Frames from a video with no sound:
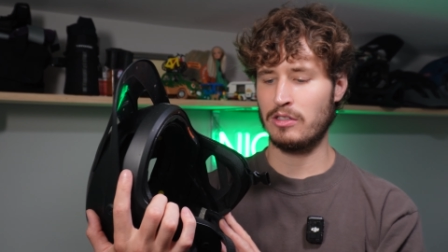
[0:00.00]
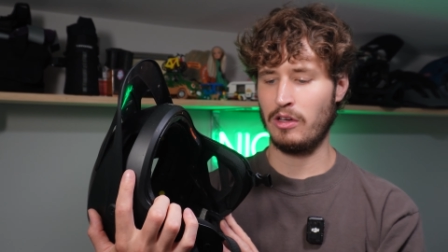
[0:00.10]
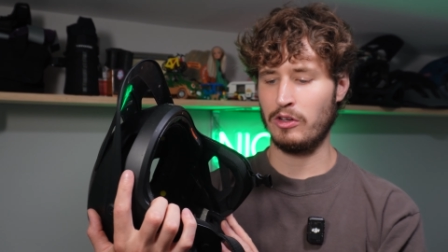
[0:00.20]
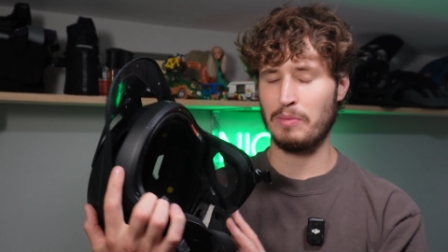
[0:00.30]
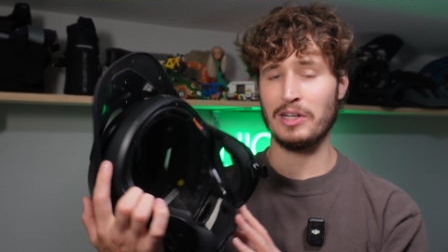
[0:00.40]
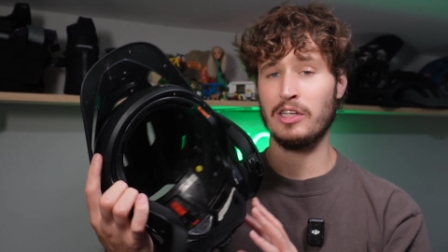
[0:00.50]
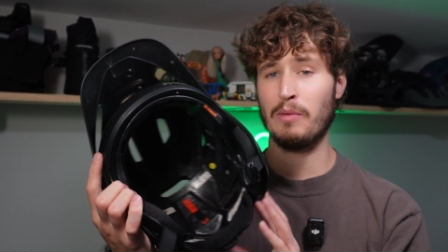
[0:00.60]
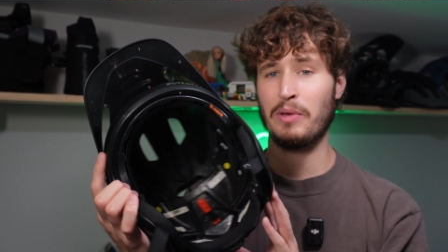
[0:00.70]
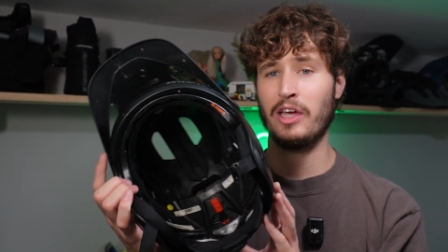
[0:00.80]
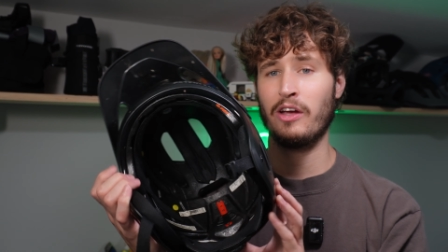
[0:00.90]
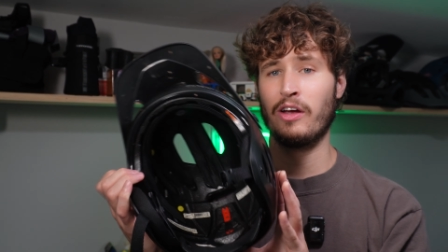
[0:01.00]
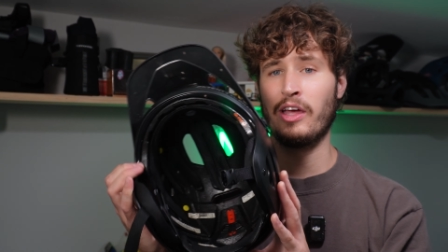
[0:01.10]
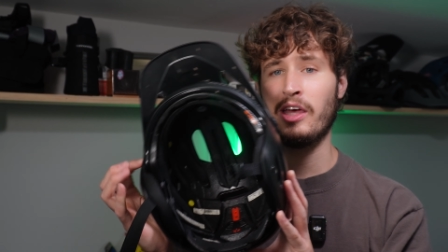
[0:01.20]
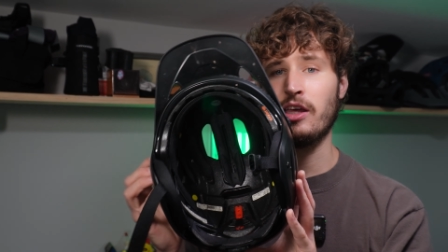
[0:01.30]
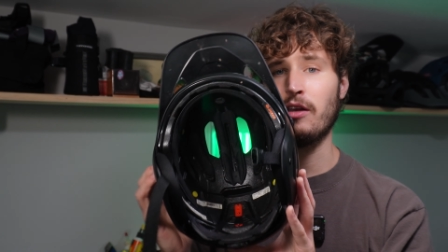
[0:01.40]
So especially up here
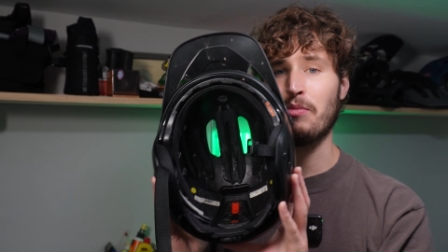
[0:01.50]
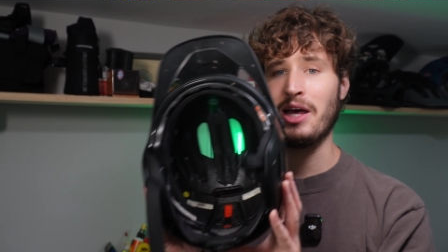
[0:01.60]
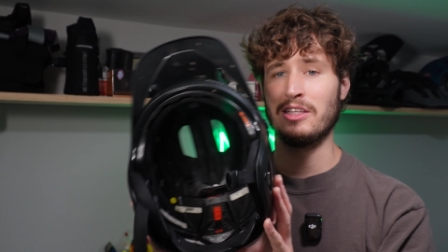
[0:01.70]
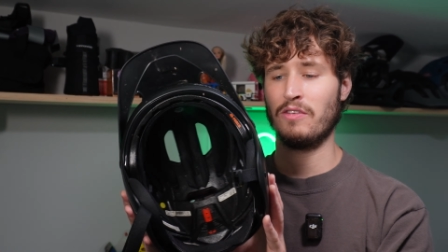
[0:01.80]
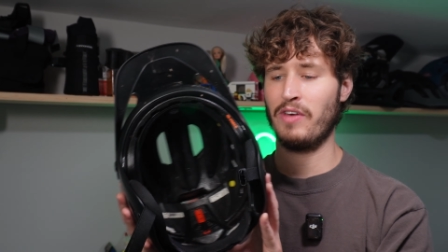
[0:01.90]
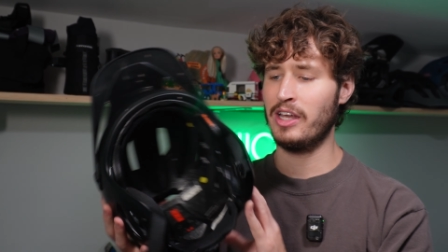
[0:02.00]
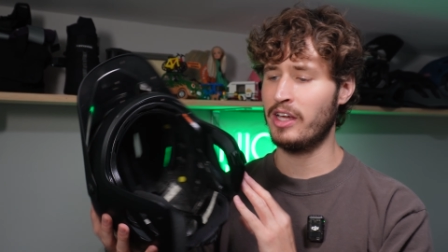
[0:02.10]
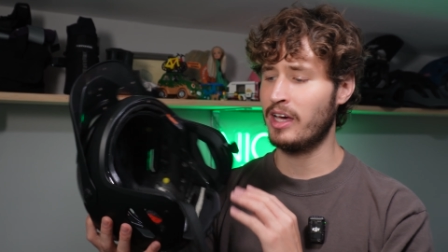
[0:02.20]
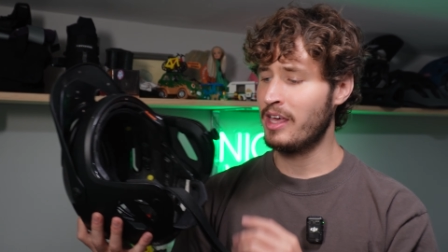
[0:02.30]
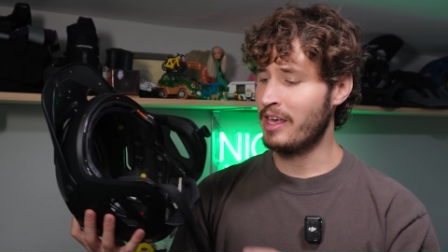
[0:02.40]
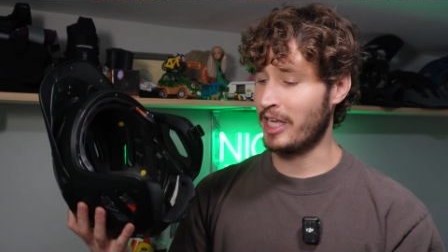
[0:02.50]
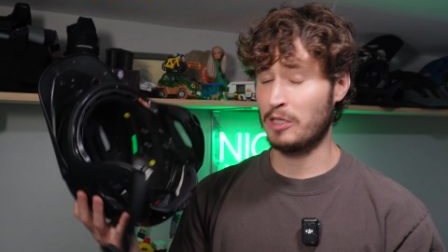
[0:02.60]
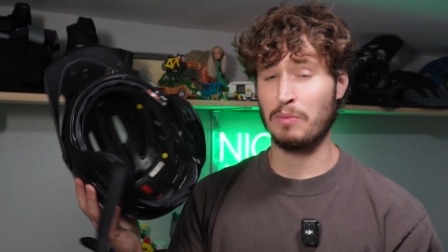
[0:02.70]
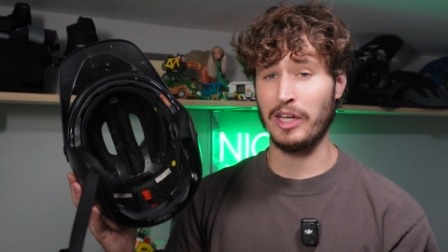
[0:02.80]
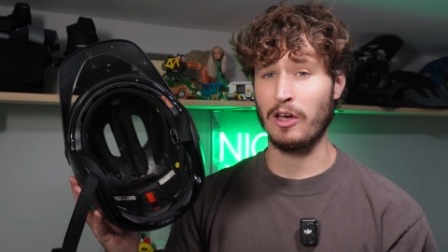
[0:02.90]
in Pennsylvania, it
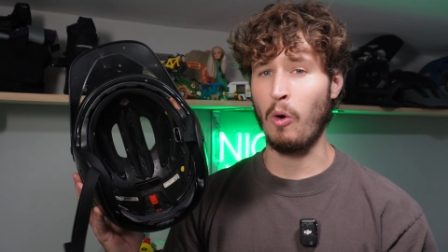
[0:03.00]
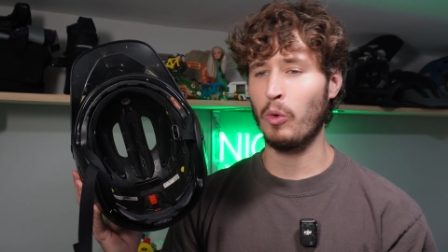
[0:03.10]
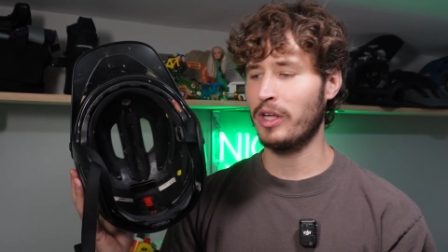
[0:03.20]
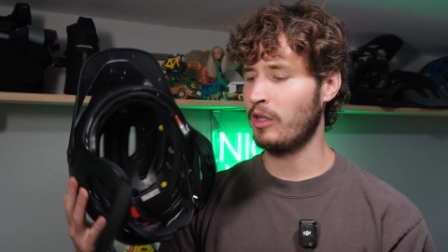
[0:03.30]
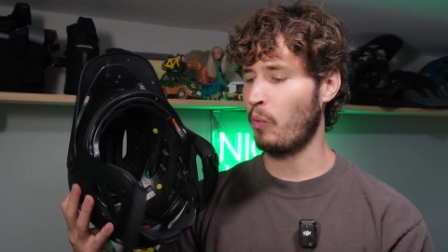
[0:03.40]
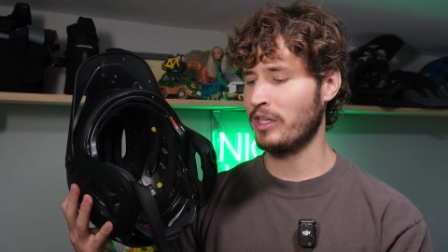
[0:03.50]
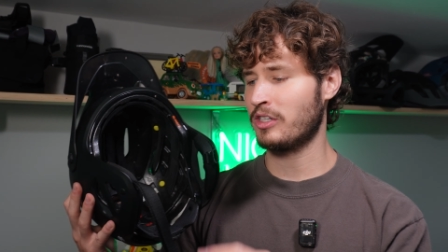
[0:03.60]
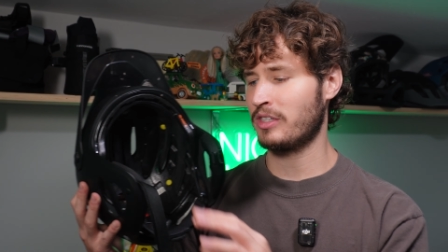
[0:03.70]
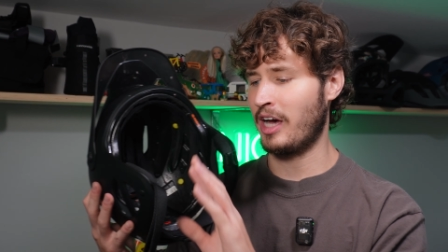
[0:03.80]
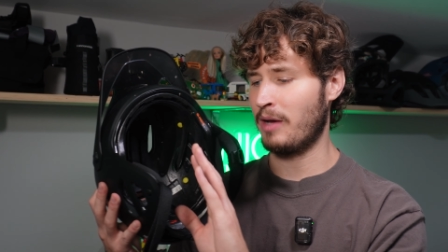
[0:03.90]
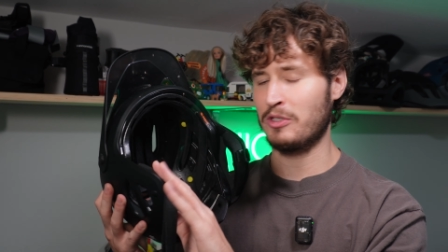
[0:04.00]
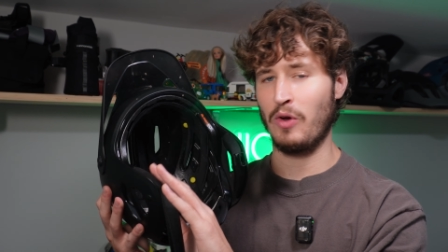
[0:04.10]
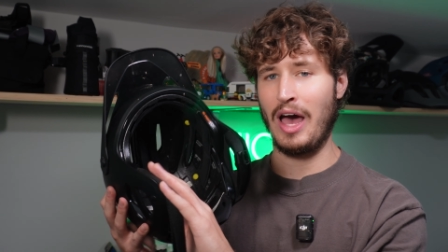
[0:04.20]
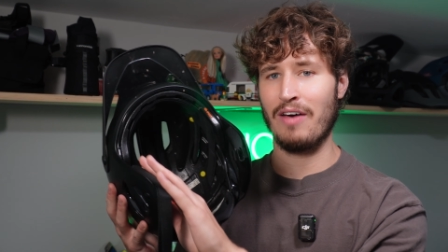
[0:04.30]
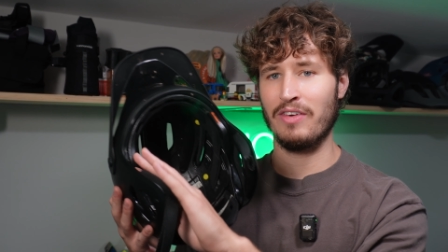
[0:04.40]
gets pretty cold in the wintertime,
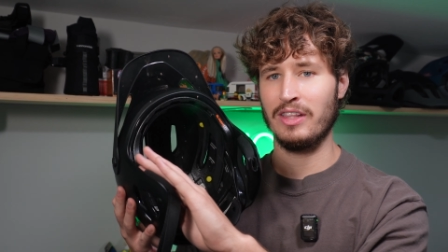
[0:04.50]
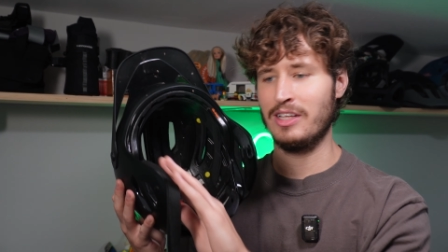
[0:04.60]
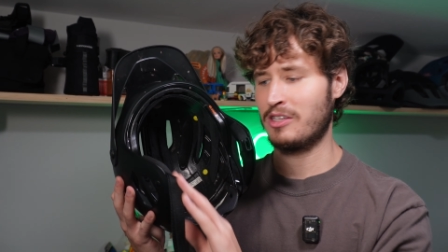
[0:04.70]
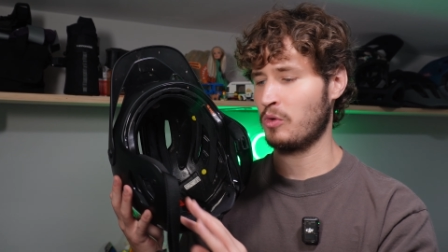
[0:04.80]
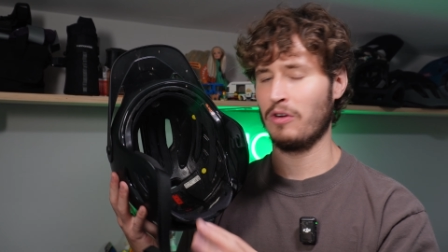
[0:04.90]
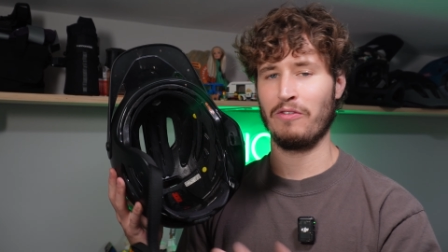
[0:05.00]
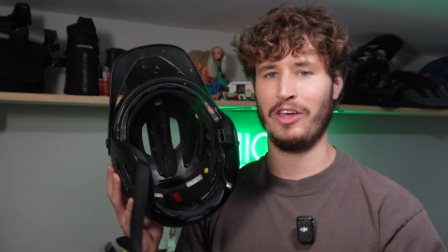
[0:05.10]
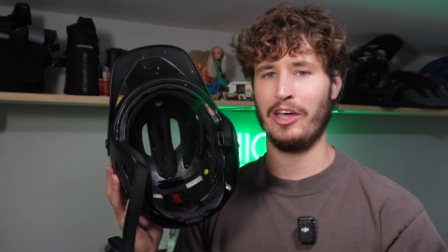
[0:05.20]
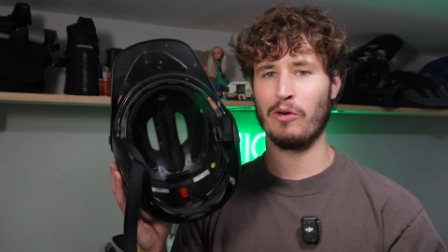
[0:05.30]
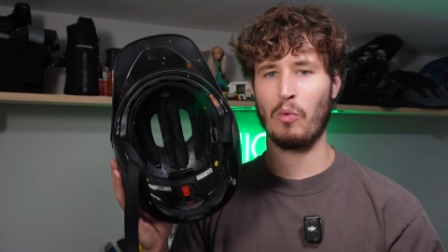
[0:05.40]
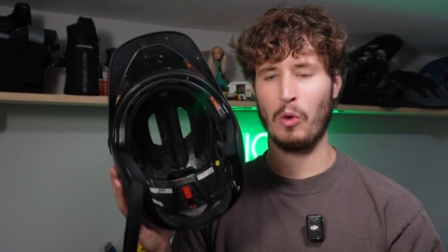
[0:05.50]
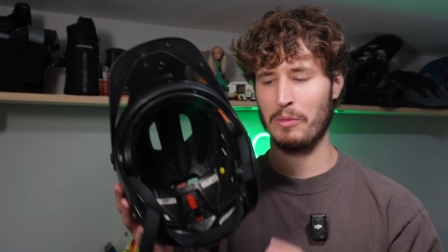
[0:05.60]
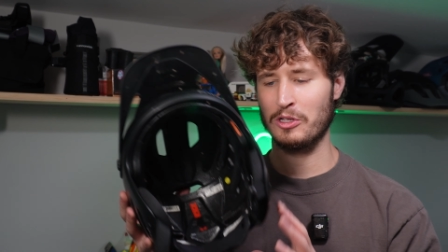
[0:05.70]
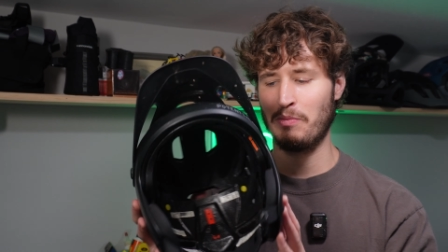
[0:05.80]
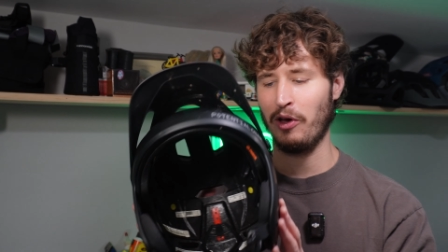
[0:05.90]
so having these sort of ear
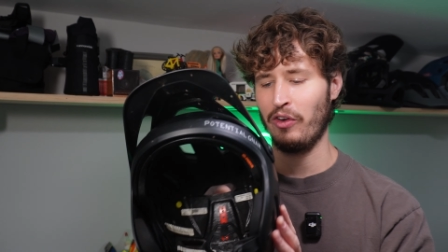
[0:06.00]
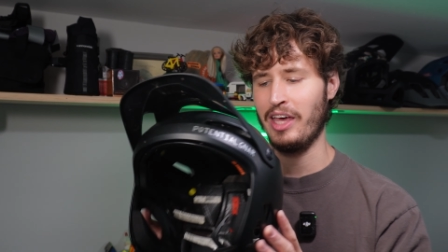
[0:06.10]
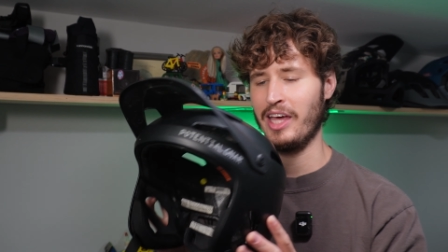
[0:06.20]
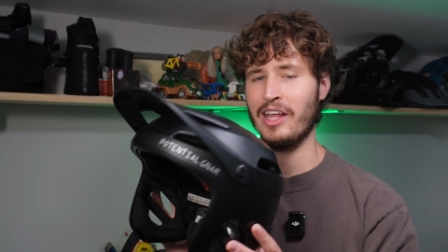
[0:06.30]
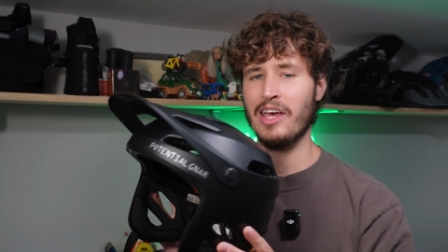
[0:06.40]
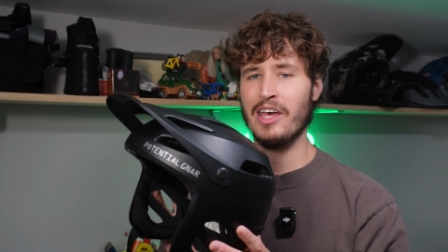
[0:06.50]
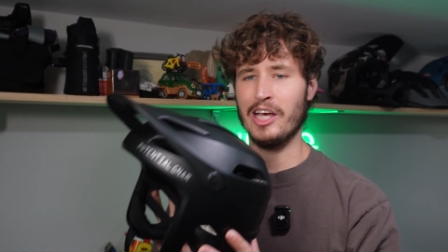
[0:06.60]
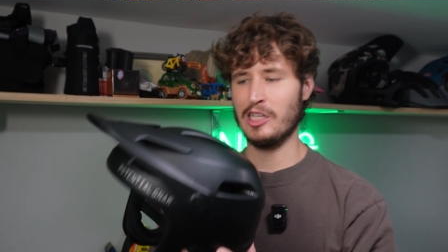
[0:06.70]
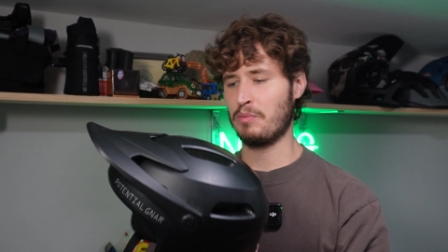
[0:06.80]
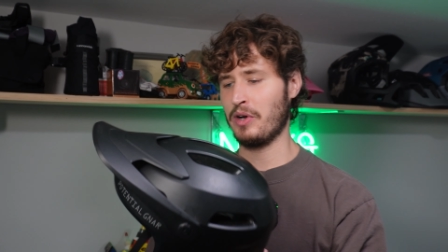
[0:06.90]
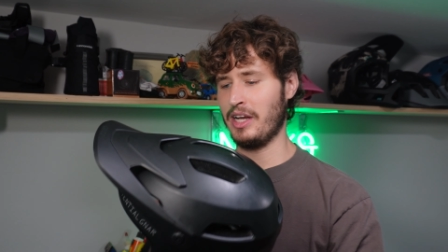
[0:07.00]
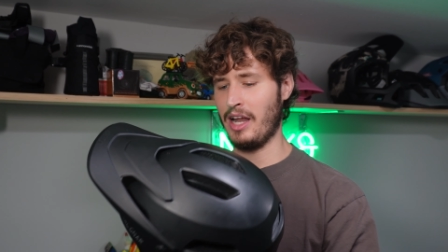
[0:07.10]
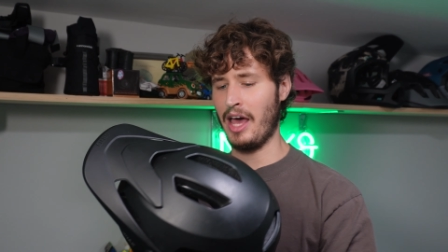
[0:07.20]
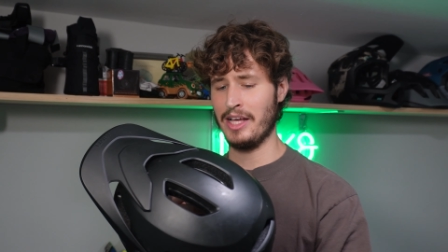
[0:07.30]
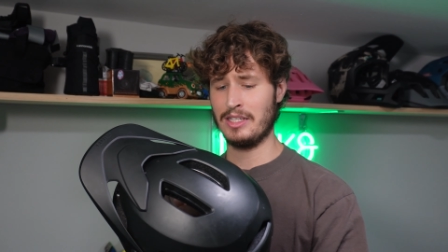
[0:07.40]
warmers built in is pretty
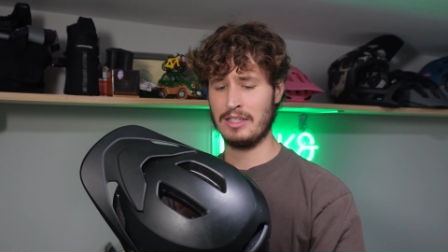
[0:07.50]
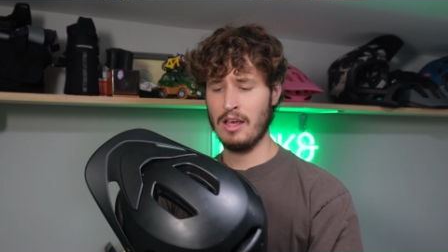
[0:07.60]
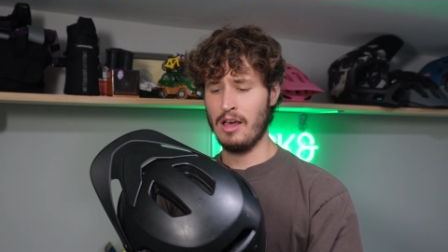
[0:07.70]
nice.